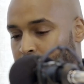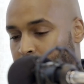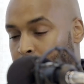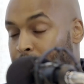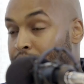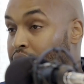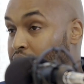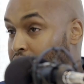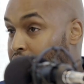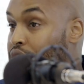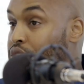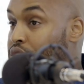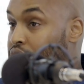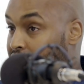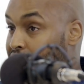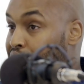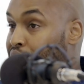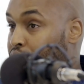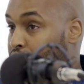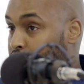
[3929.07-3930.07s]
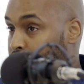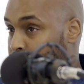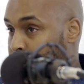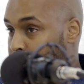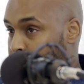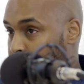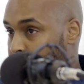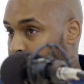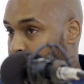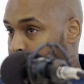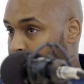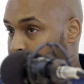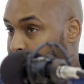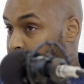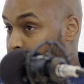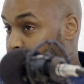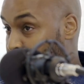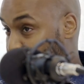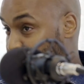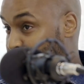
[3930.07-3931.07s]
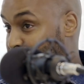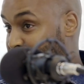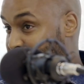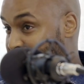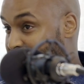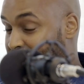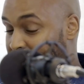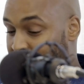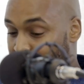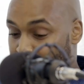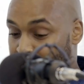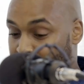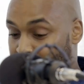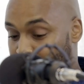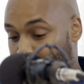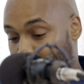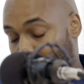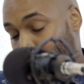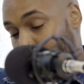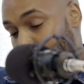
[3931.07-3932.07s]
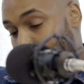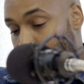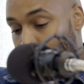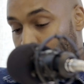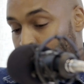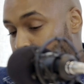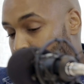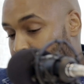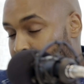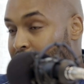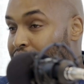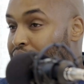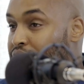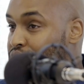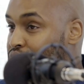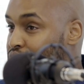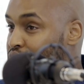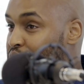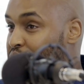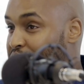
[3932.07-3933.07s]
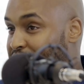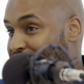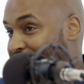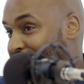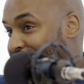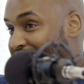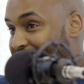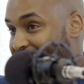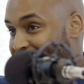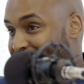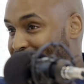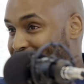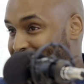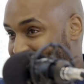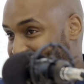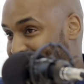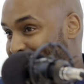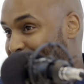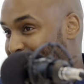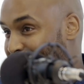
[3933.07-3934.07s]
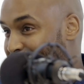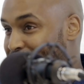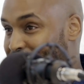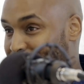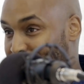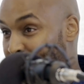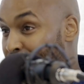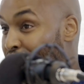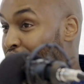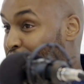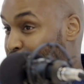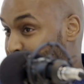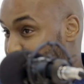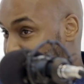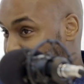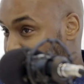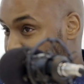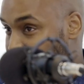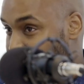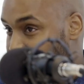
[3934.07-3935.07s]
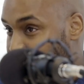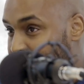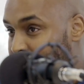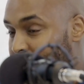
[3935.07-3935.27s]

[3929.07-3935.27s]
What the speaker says: I mean, it's difficult. Like what you said, I mean, no, I don't have any secrets. It's pretty much hard work, right?